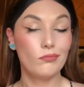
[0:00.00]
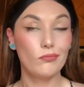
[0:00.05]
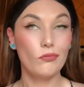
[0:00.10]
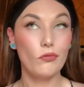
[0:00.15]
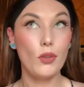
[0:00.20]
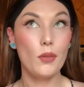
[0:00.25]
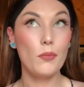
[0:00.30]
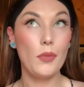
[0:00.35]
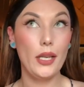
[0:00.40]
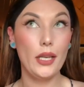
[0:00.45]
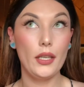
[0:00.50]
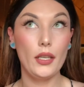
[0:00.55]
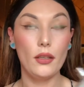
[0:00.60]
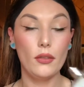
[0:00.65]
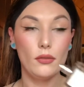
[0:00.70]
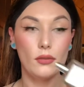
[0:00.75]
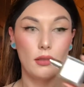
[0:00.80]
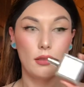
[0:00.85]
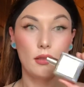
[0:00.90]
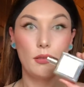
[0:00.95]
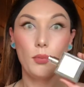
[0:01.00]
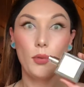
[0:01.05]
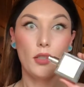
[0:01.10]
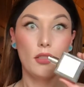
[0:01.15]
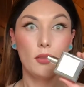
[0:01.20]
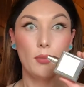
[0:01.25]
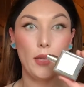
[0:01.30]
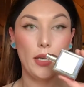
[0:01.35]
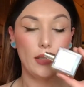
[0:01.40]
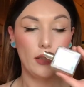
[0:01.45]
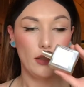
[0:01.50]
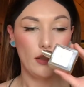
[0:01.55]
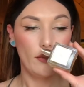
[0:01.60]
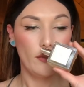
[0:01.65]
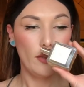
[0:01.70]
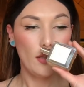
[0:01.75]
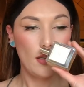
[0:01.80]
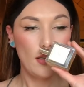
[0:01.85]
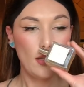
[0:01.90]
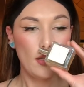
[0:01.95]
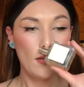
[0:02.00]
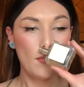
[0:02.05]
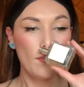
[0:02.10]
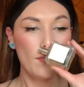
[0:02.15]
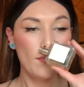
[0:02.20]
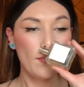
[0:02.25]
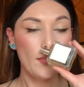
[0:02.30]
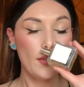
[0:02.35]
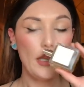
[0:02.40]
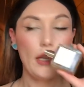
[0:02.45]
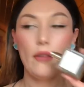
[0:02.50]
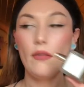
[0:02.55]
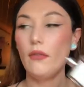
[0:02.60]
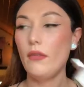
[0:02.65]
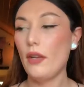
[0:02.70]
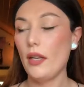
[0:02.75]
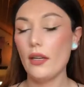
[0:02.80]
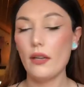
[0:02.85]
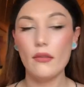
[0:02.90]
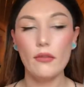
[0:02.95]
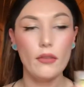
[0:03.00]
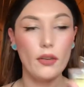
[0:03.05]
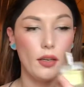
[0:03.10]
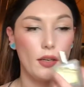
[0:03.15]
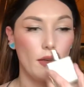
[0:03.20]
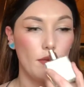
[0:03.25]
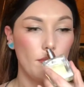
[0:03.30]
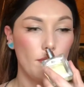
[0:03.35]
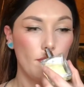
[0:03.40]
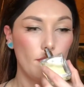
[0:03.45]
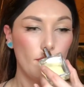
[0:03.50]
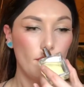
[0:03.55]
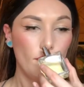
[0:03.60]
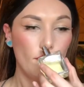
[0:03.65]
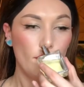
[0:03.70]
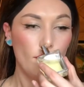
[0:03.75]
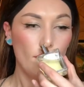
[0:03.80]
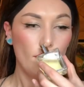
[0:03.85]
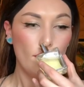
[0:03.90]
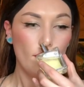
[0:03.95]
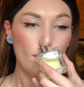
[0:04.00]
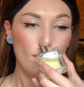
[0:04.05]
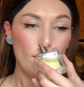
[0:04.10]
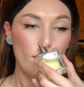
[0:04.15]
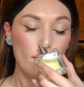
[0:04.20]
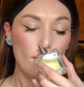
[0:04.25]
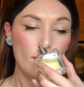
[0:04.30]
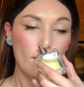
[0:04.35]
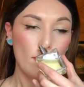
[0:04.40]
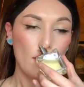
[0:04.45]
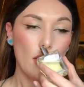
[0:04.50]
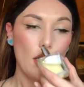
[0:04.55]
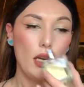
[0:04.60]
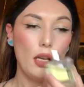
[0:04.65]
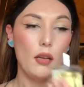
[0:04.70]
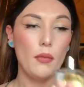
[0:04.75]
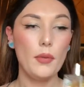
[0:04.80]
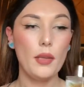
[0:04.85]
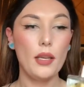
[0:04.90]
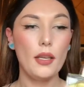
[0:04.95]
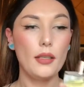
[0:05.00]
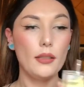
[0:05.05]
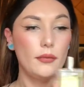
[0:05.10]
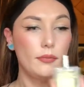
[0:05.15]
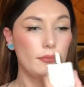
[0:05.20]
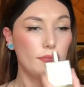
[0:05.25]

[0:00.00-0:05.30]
from my nose's perspective. That vetiver, oh man.